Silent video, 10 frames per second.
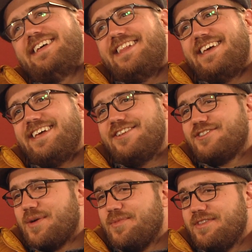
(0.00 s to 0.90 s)
And then
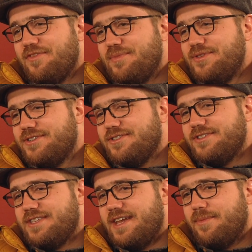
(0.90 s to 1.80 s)
there's a couple different
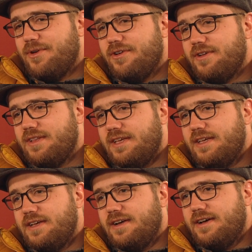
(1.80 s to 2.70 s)
musicals that I'm
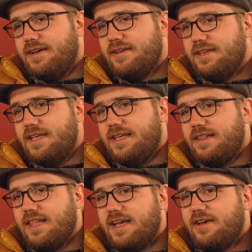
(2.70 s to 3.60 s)
currently
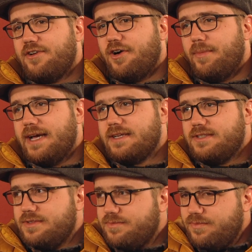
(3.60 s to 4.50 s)
in, like
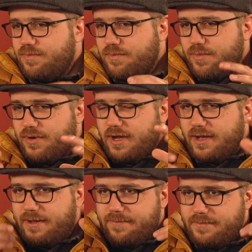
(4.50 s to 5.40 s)
callbacks.
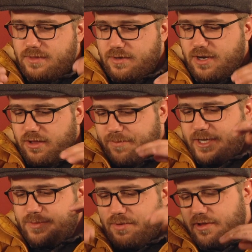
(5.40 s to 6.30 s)
The
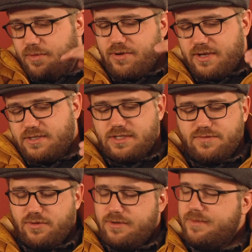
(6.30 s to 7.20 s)
callbacks part of the process
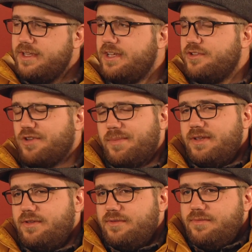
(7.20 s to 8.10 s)
for. So I
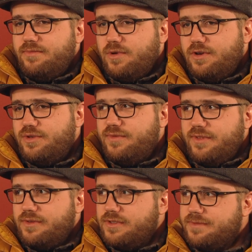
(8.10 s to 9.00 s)
might do one or two of
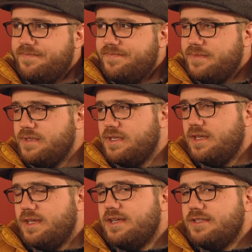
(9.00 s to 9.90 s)
those.
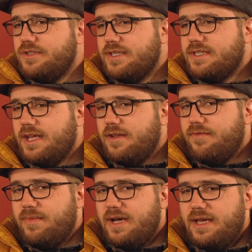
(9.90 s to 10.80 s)
So that's kind
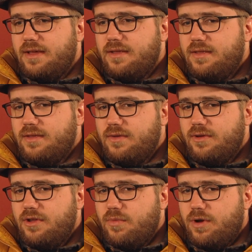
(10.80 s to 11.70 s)
of
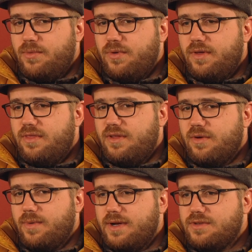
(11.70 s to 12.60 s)
what I'm doing
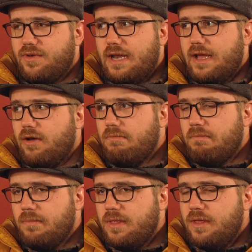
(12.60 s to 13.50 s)
theater-wise right now.
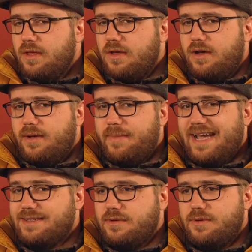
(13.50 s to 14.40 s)

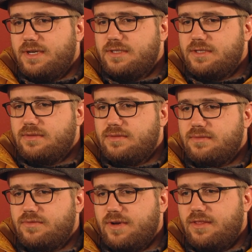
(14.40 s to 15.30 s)
Acting-wise,
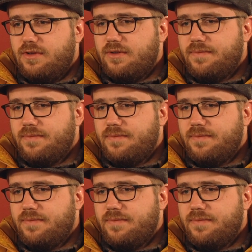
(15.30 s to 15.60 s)
rather.